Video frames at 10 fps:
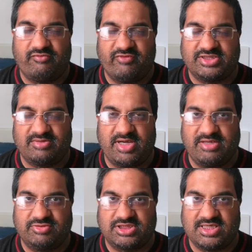
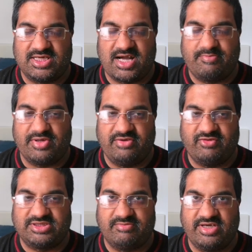WrestleMania was going to happen,
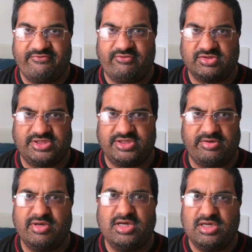WrestleMania
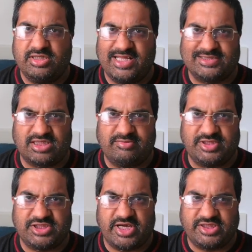42, that's going to be
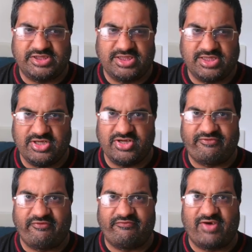changed. You know
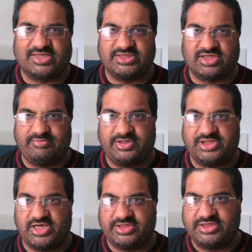for a fact it's going to be
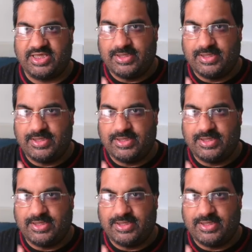changed.